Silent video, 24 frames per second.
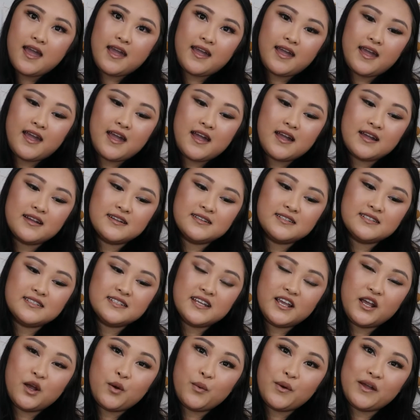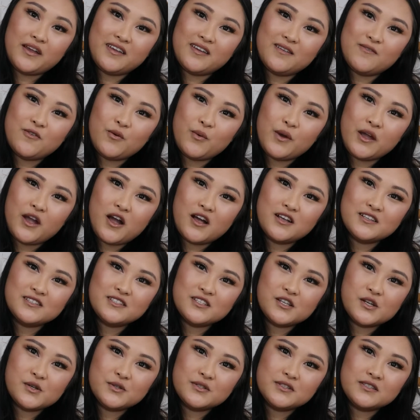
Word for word: and a quick giveaway also.